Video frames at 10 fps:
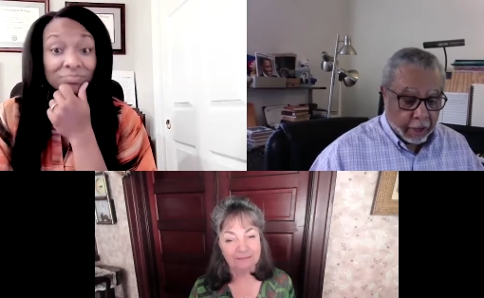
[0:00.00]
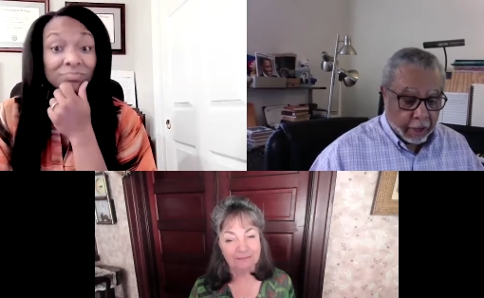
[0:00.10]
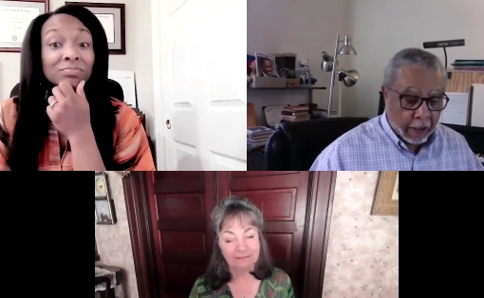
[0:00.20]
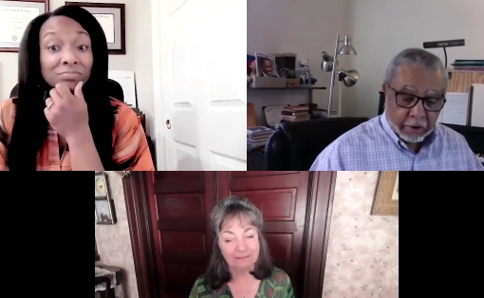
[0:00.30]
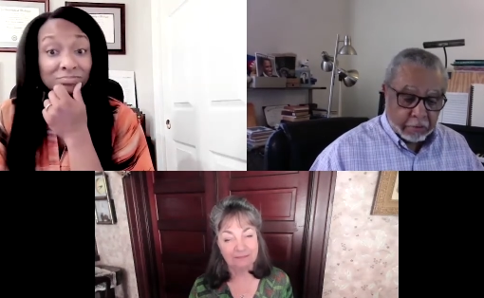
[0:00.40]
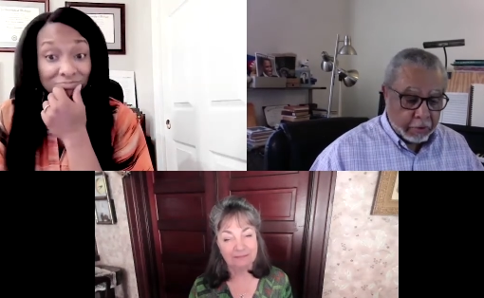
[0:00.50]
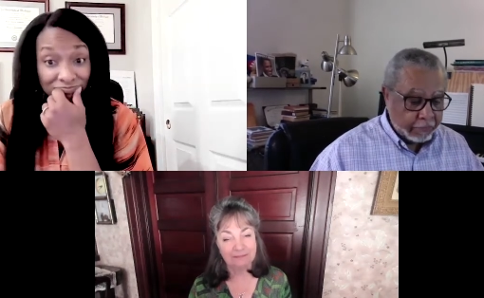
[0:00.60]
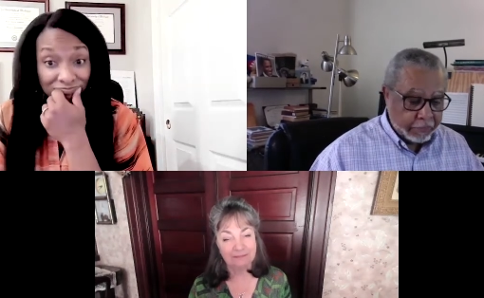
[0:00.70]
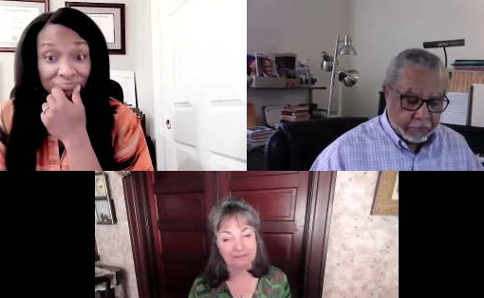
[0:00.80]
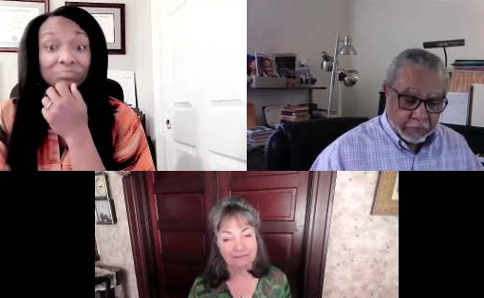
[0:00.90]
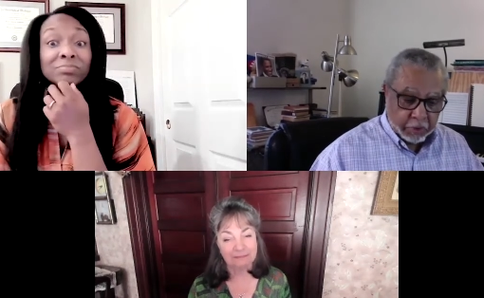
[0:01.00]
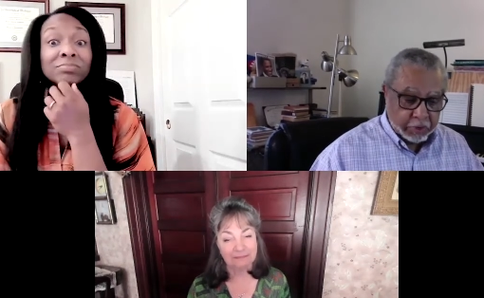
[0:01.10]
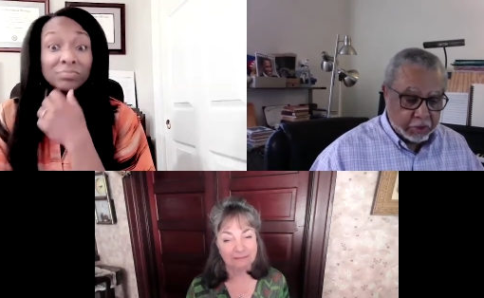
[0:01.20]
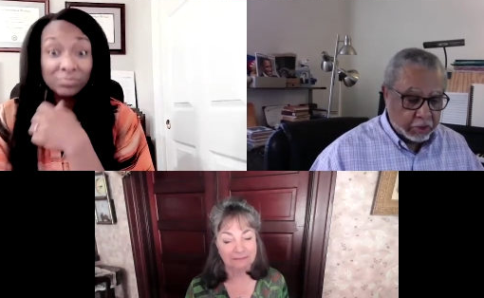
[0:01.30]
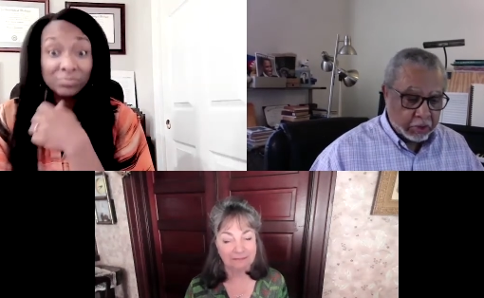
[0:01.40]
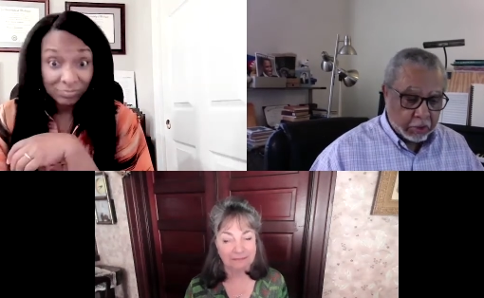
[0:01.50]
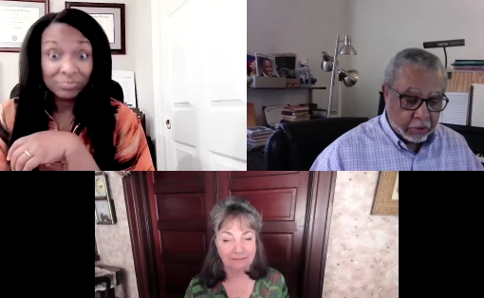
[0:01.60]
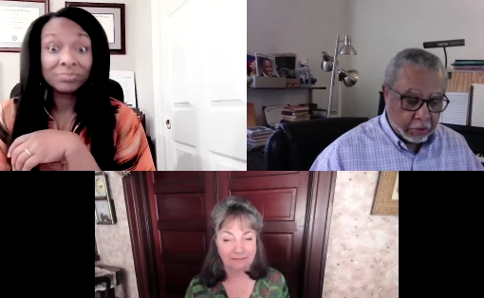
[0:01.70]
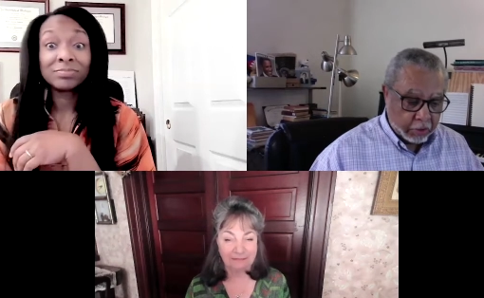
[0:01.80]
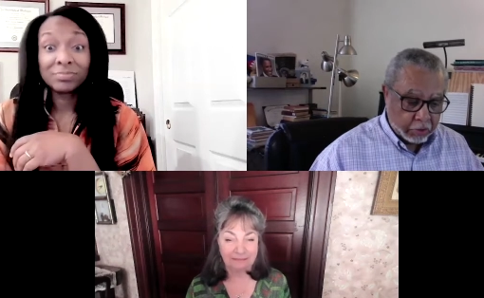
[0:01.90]
Speaker 1: How to write for voice is
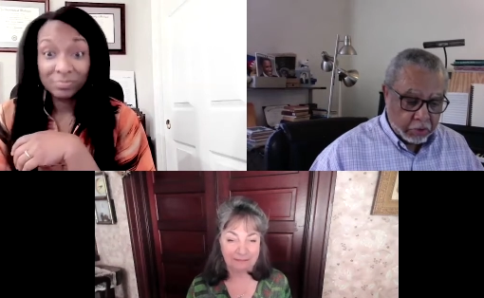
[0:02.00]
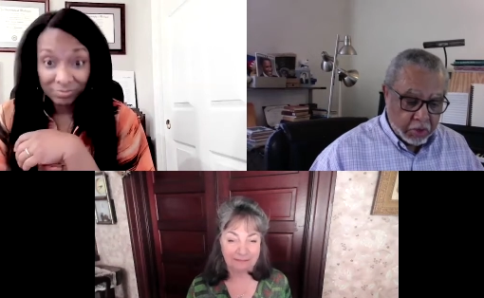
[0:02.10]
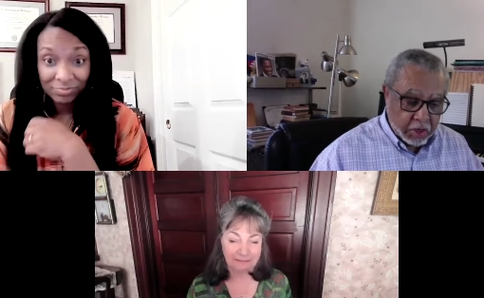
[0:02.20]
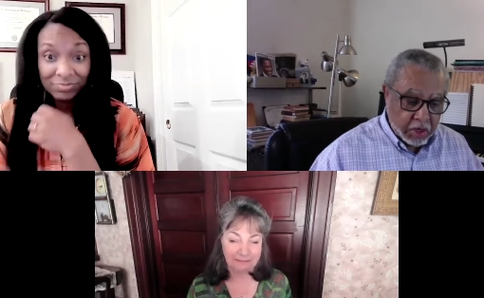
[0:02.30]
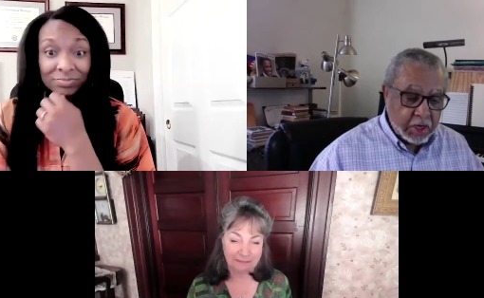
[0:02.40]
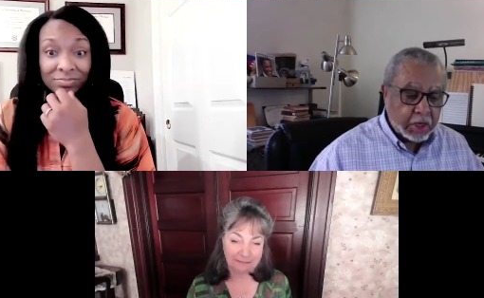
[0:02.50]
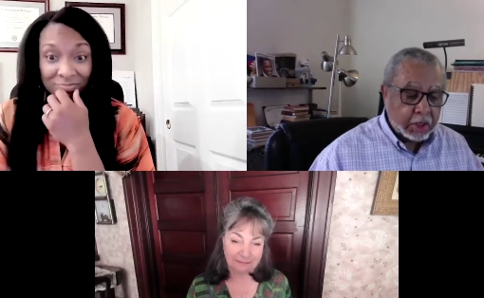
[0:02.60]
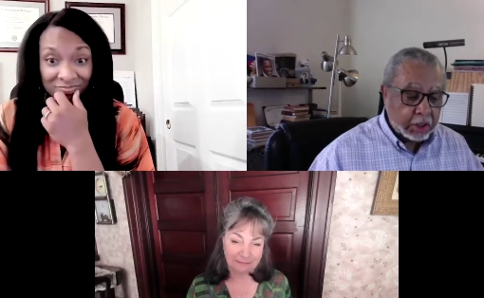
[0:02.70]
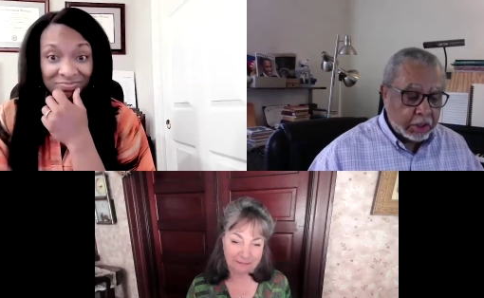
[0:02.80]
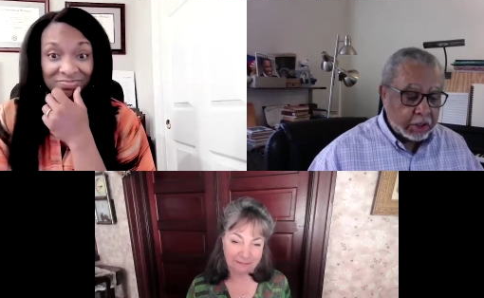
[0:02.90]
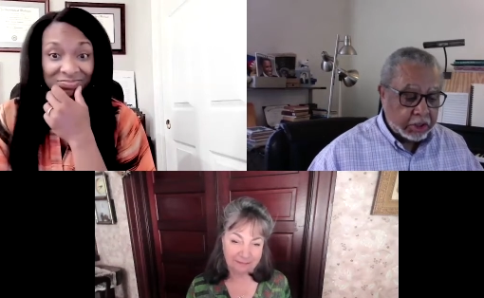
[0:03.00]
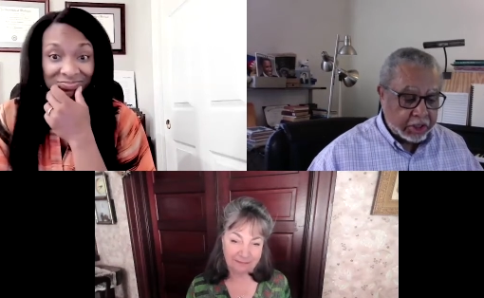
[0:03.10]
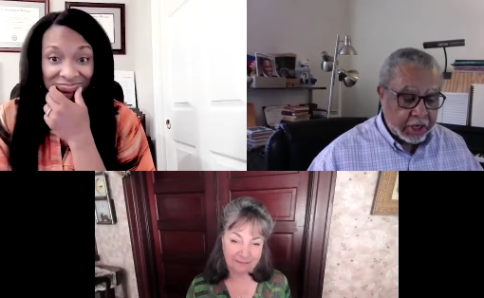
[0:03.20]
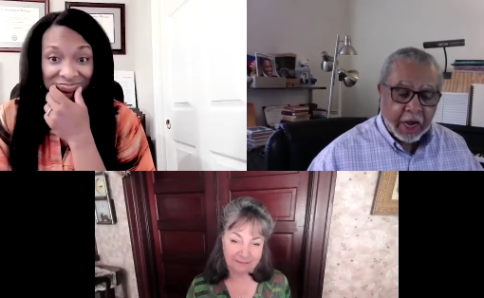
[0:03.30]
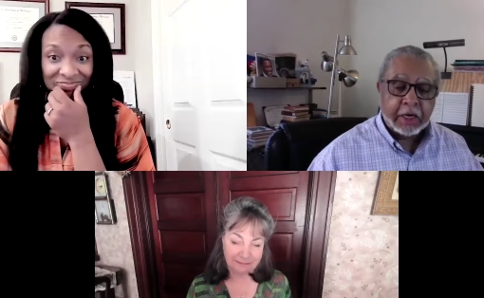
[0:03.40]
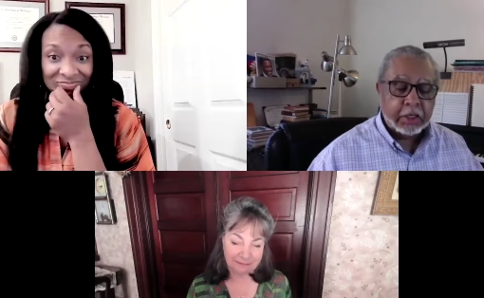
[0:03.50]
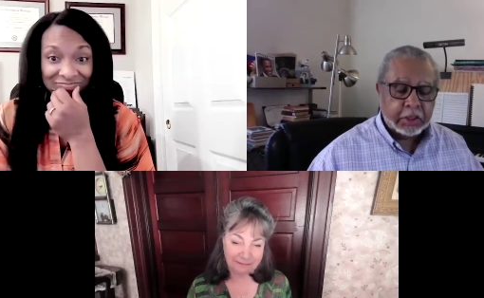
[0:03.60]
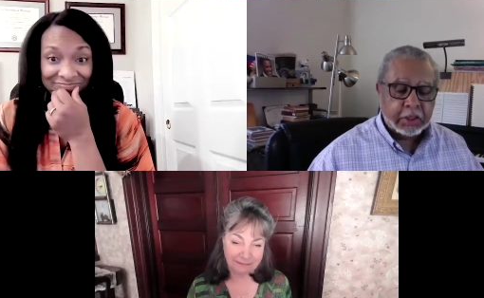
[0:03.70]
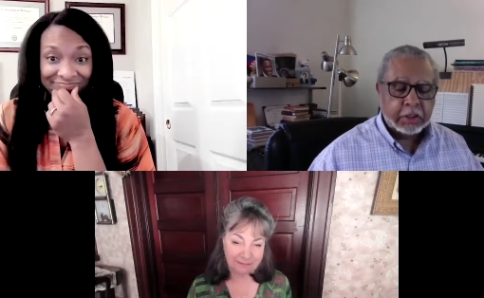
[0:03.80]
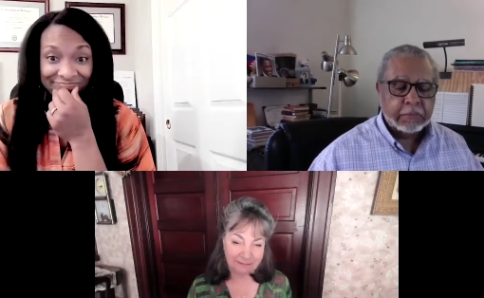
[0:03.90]
a uniquely
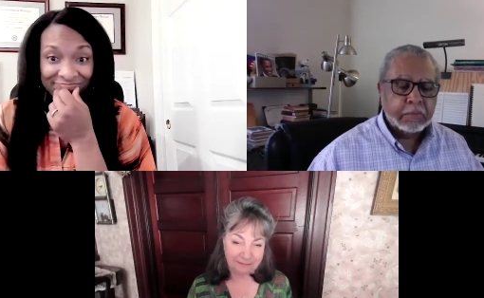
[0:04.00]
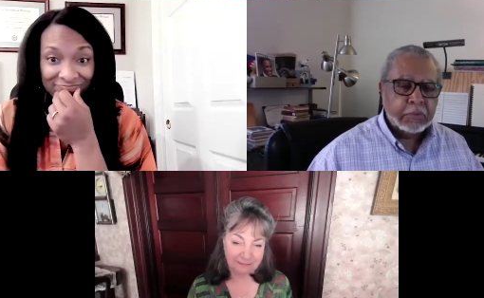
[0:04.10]
challenging